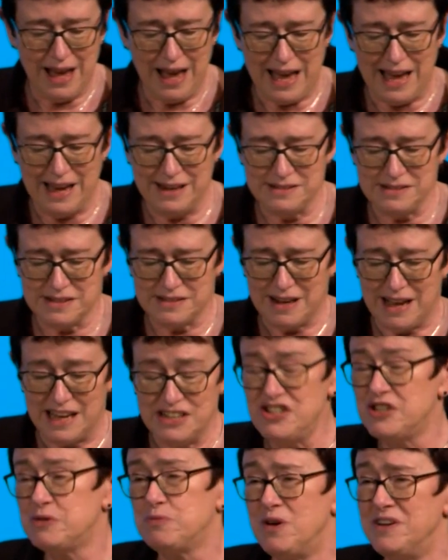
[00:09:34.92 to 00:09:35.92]
And I
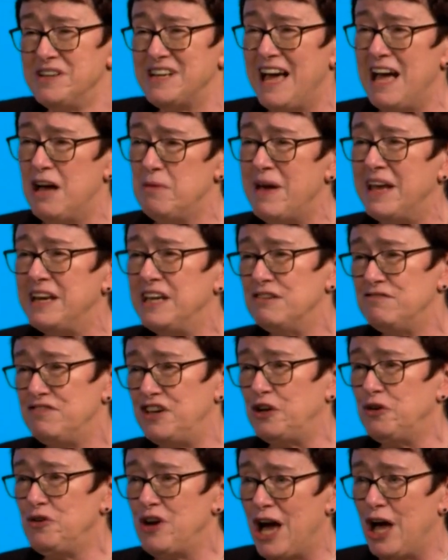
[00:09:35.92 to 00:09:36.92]
just wonder how many of
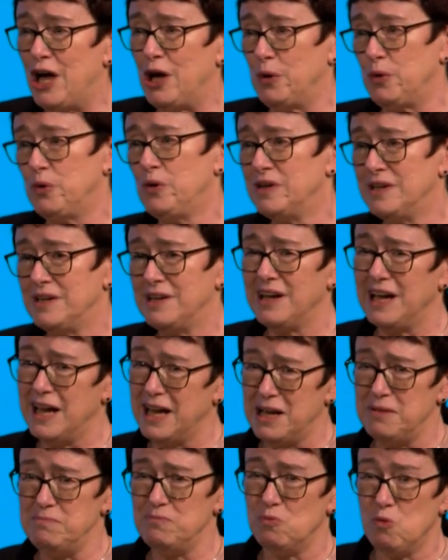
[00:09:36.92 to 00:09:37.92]
you know
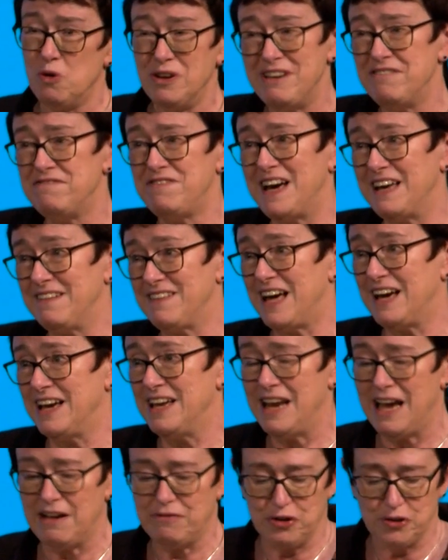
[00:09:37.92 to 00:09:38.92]
what effect that
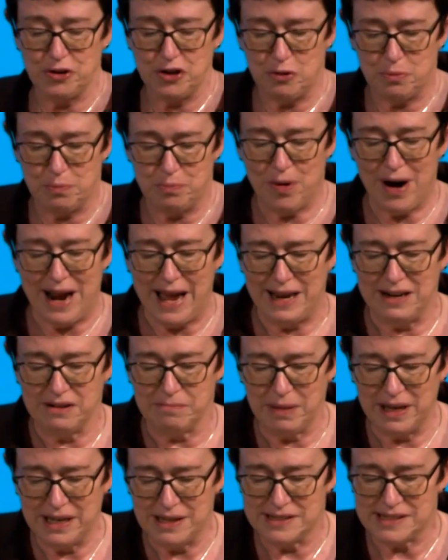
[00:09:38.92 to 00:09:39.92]
can have on your
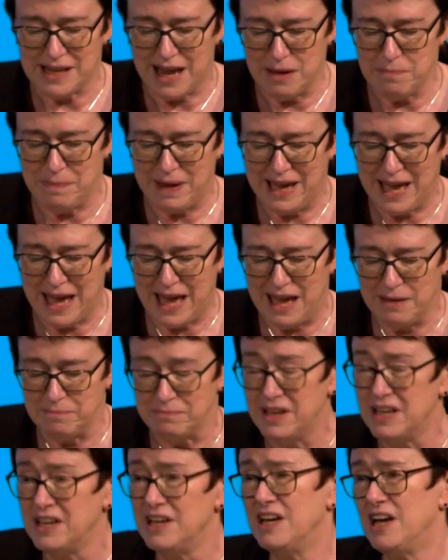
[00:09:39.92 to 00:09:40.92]
brain, because I
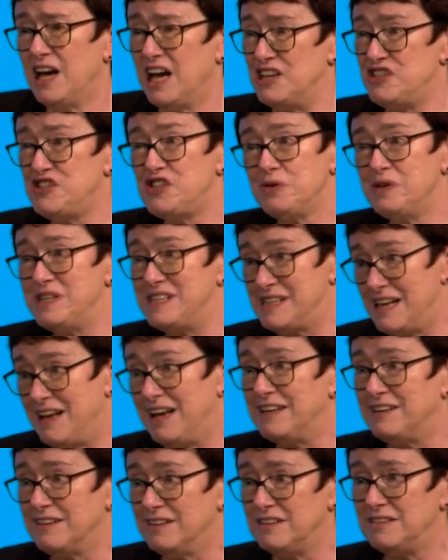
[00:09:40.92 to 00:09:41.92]
became
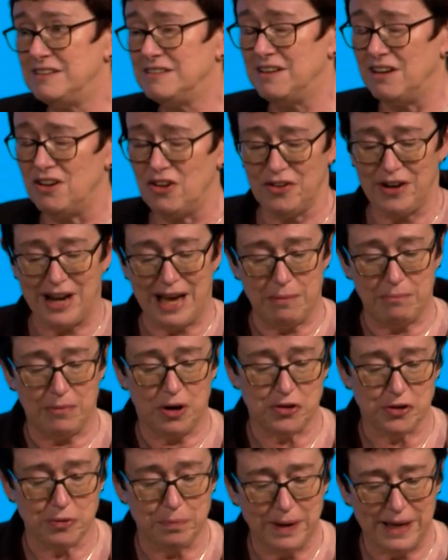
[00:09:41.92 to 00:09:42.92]
suicidal on
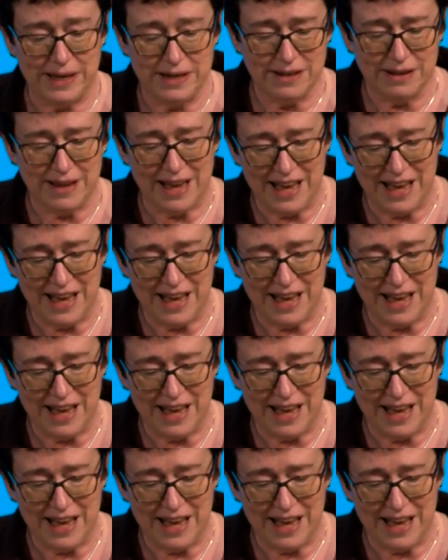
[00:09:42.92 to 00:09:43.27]
amlodipine.